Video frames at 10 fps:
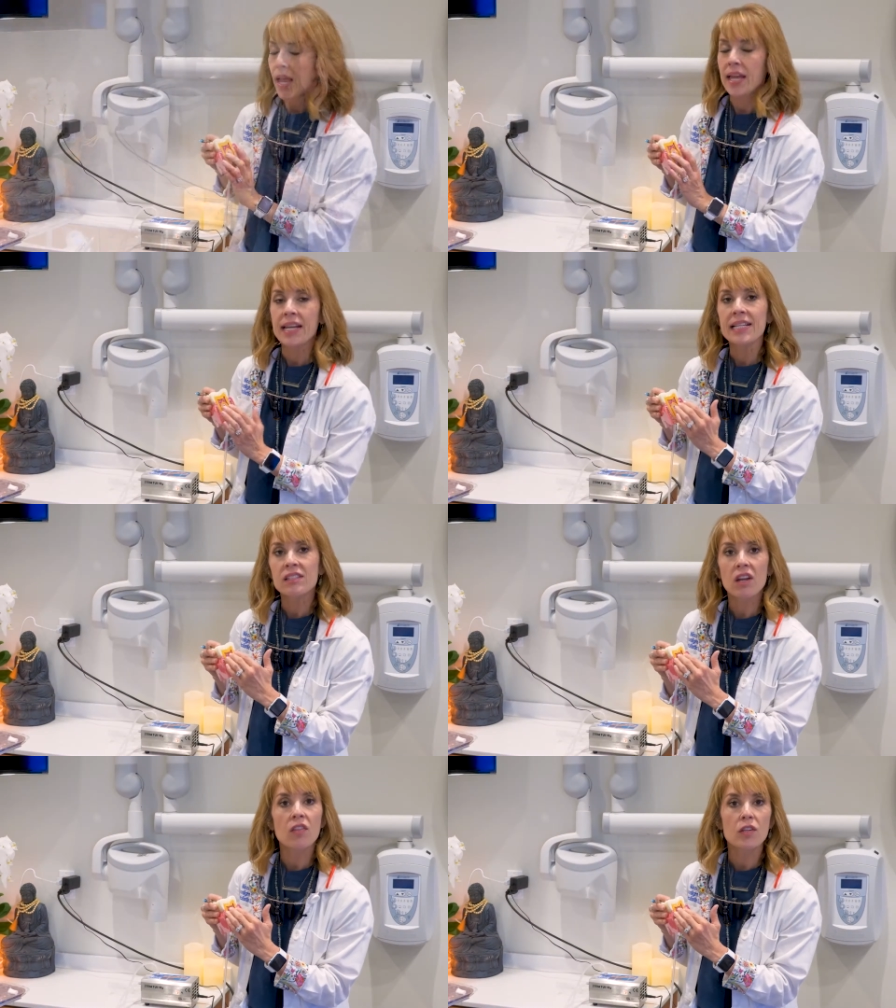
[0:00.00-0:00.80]
And
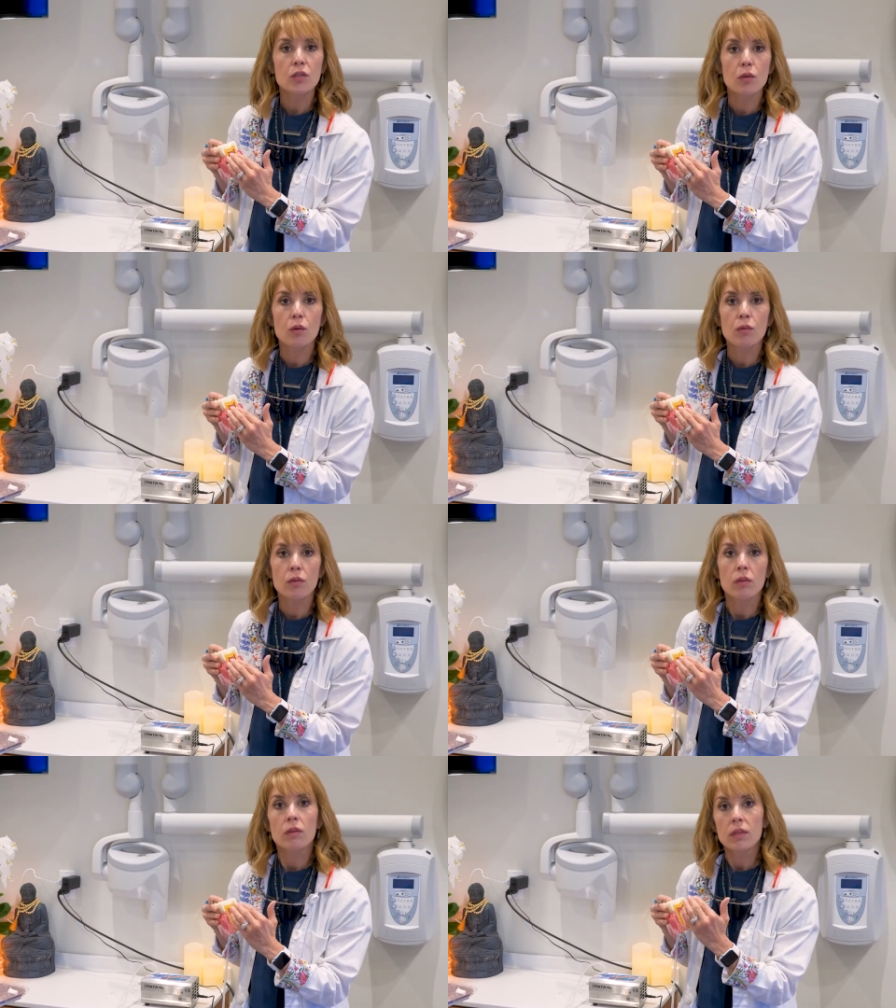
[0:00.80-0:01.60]
inside of the
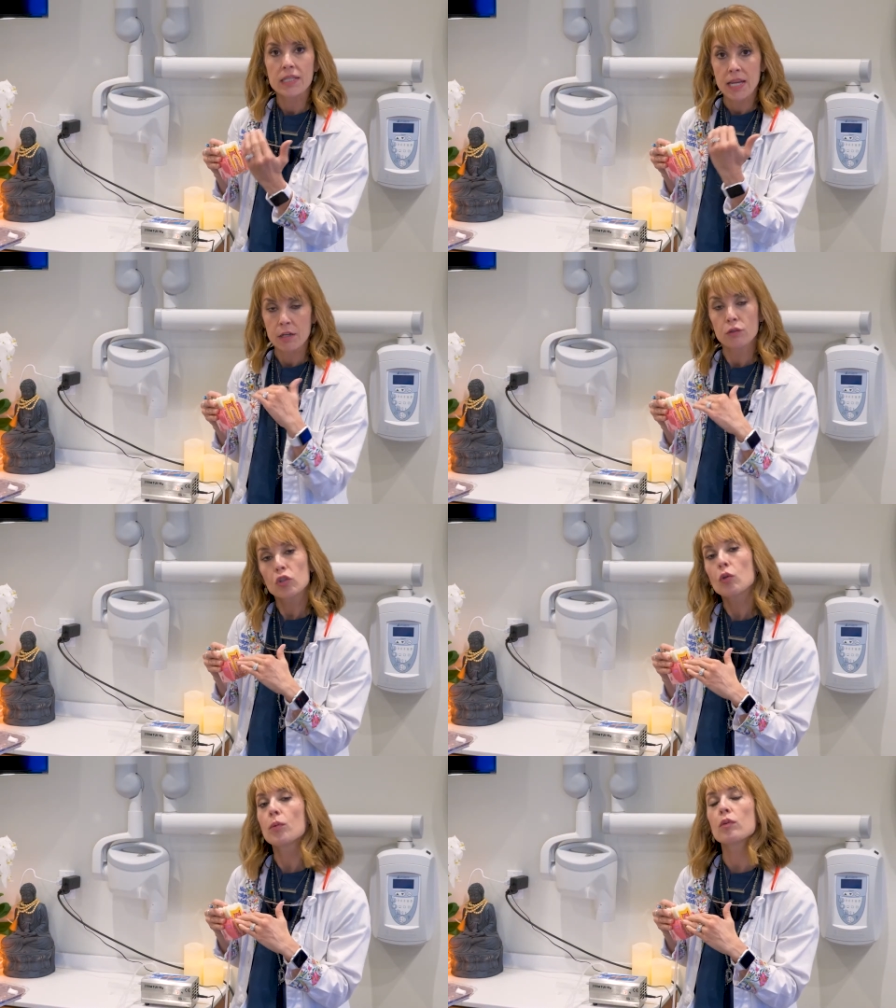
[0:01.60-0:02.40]
tooth, the dentinal
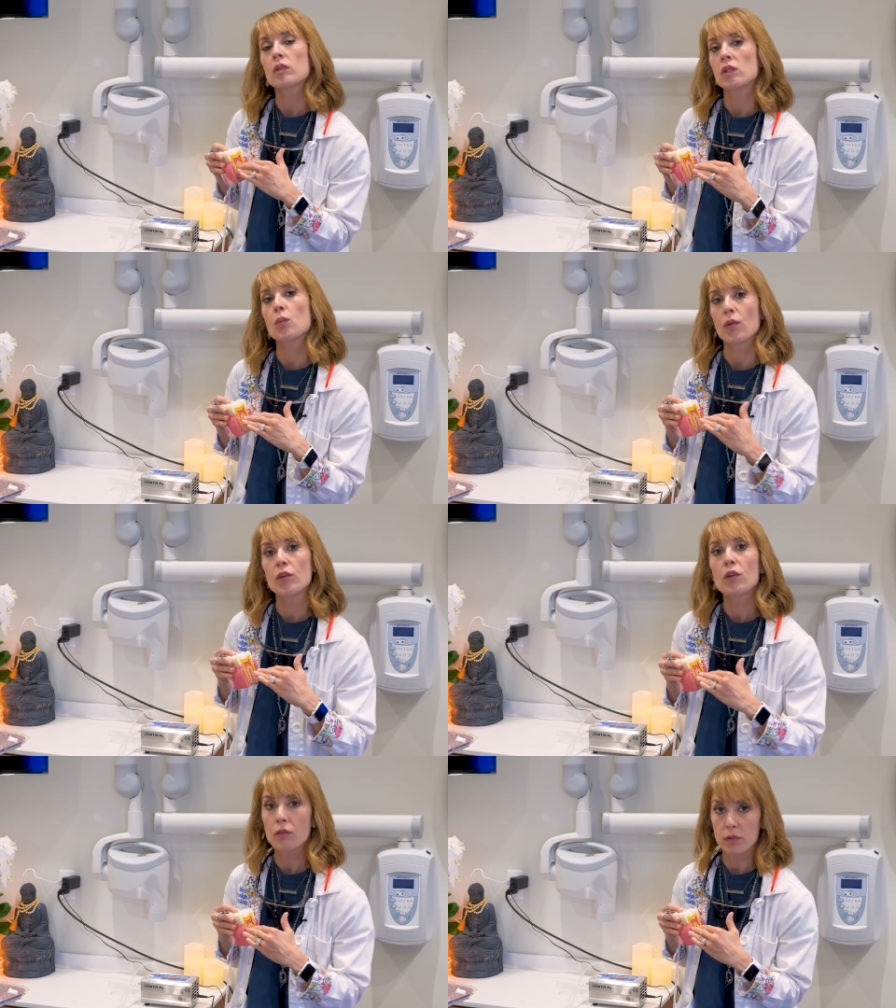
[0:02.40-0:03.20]
tubules is where the
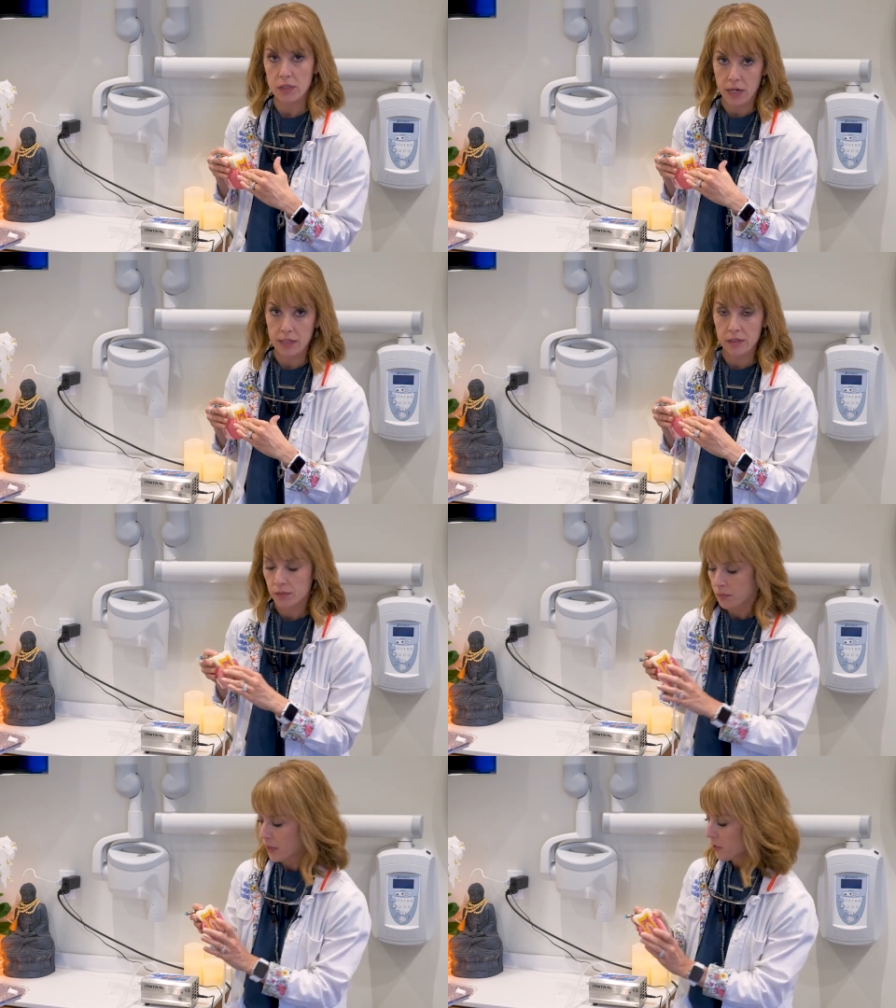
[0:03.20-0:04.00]
nerve resides.